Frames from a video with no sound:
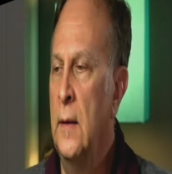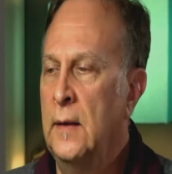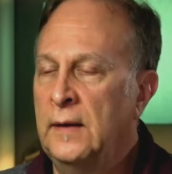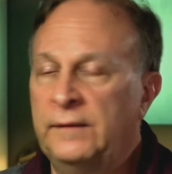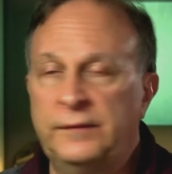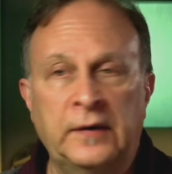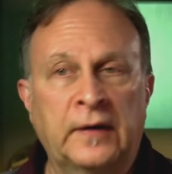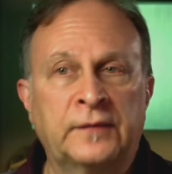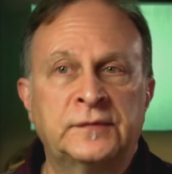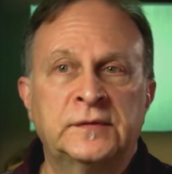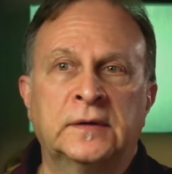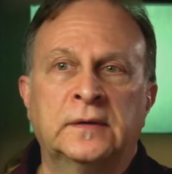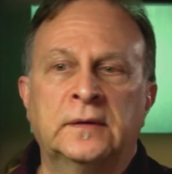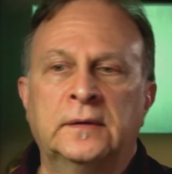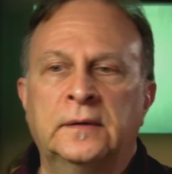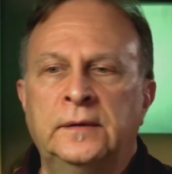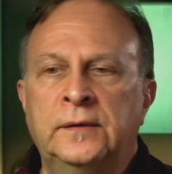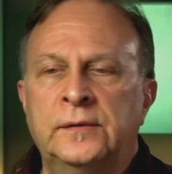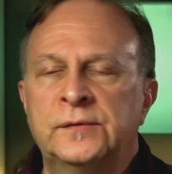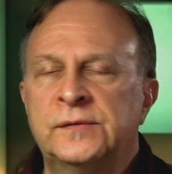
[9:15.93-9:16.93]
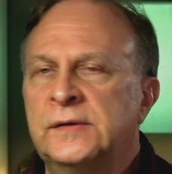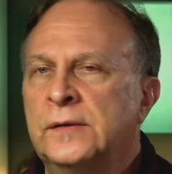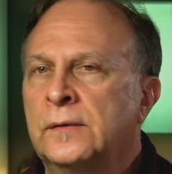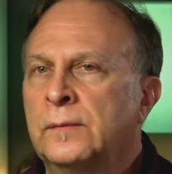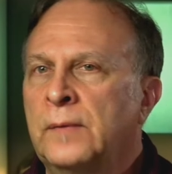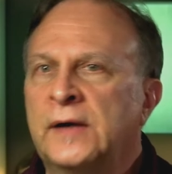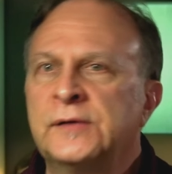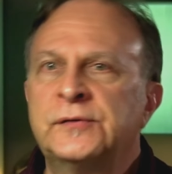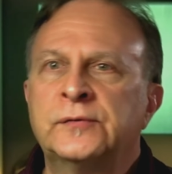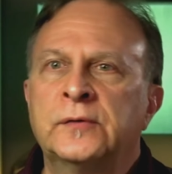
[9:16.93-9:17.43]
If you have to use the
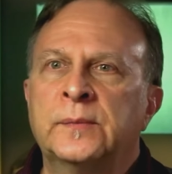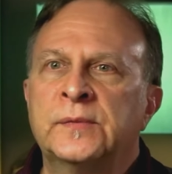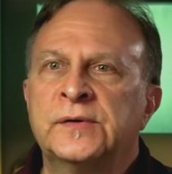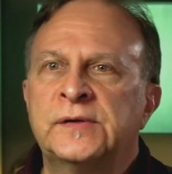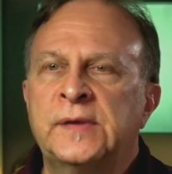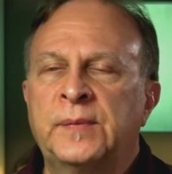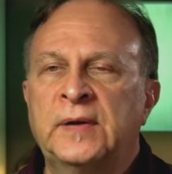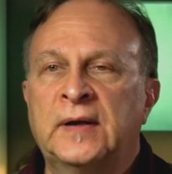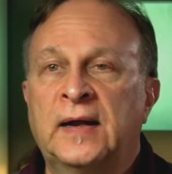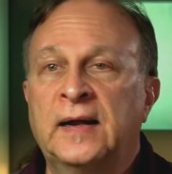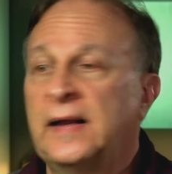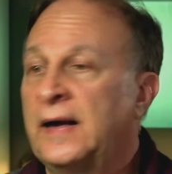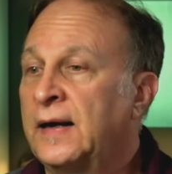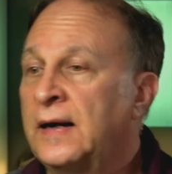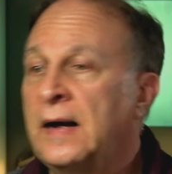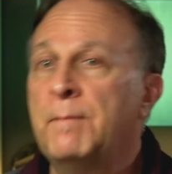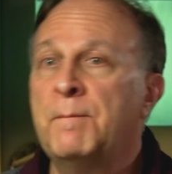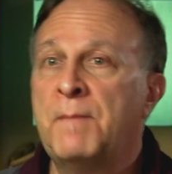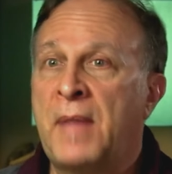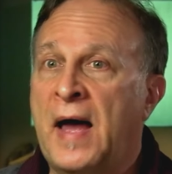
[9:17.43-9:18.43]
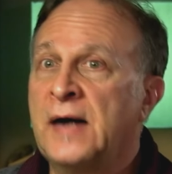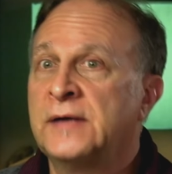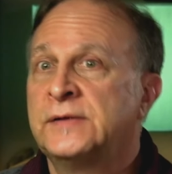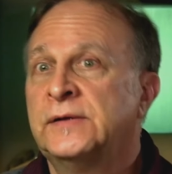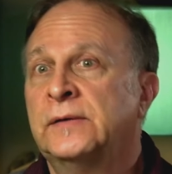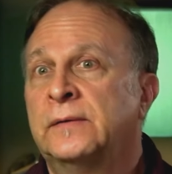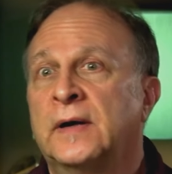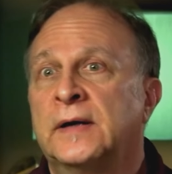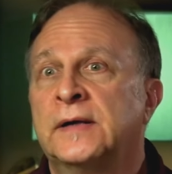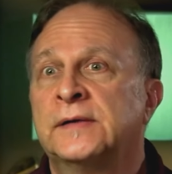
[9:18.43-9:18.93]
restroom or something like that, come back
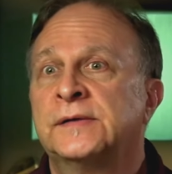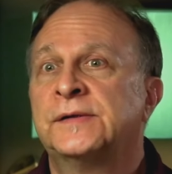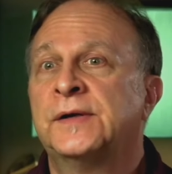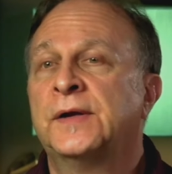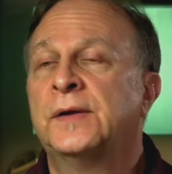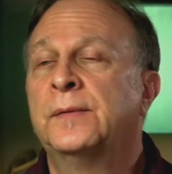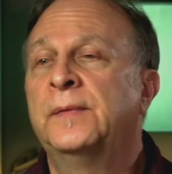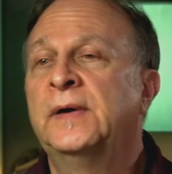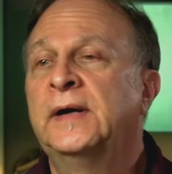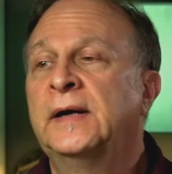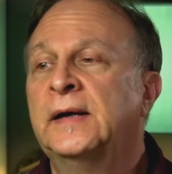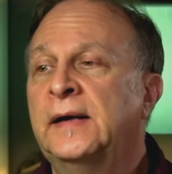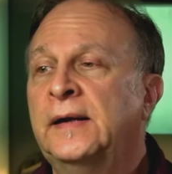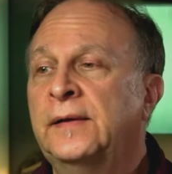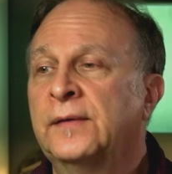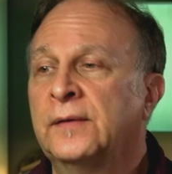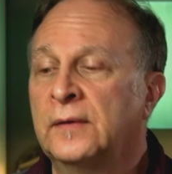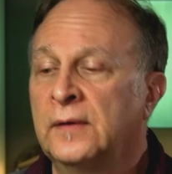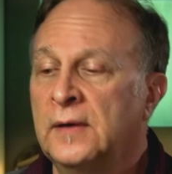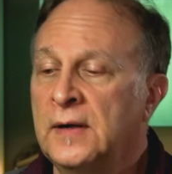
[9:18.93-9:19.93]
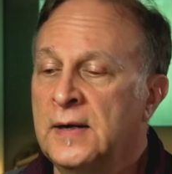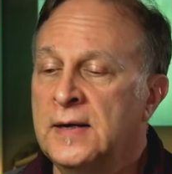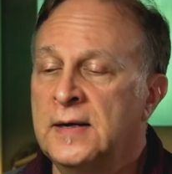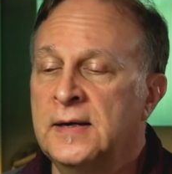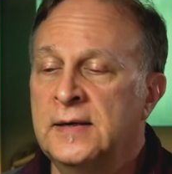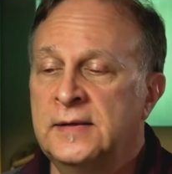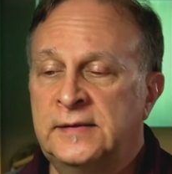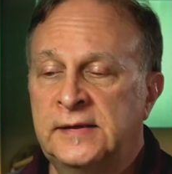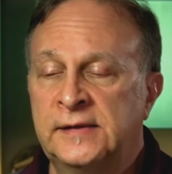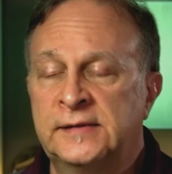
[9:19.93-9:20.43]
to us so that we can either
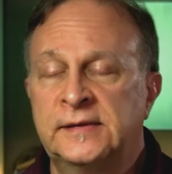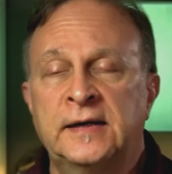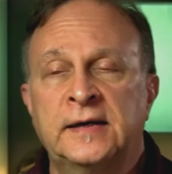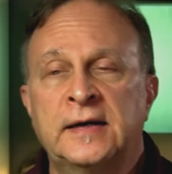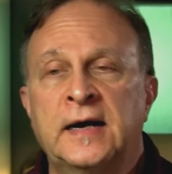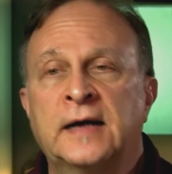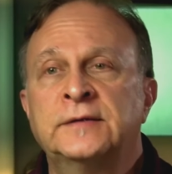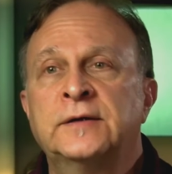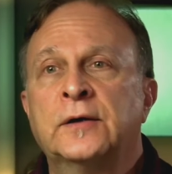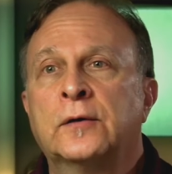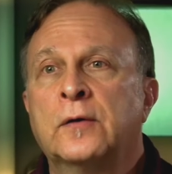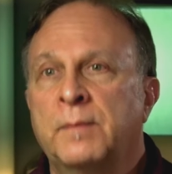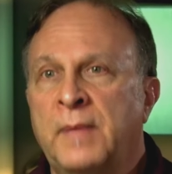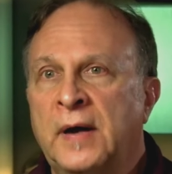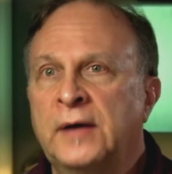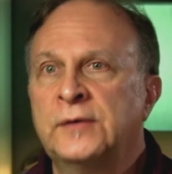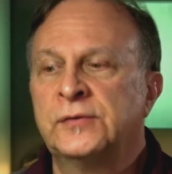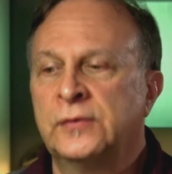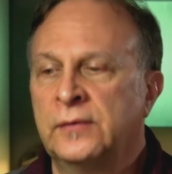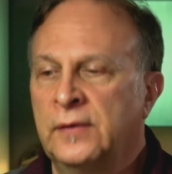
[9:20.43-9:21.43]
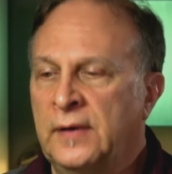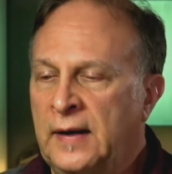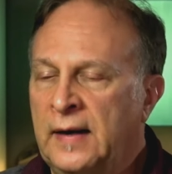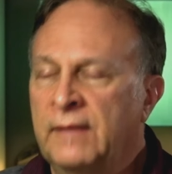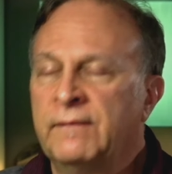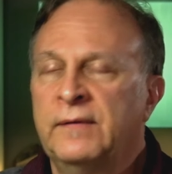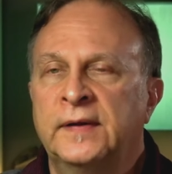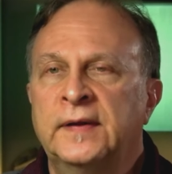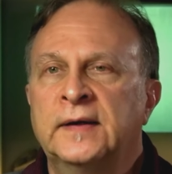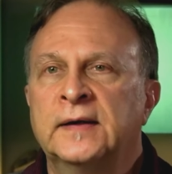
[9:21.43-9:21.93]
disconnect it or make sure that
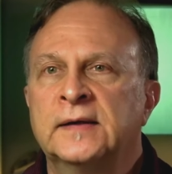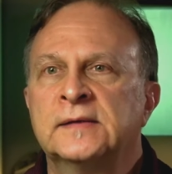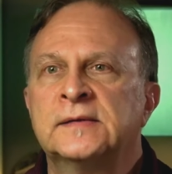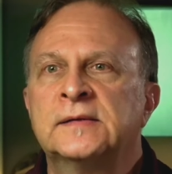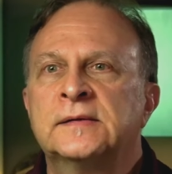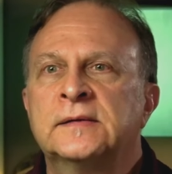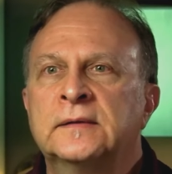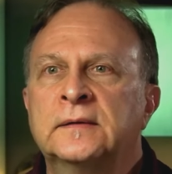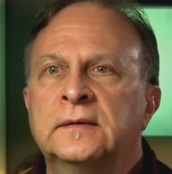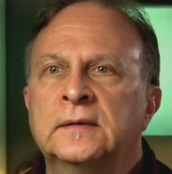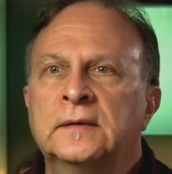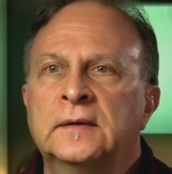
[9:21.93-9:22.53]
everything's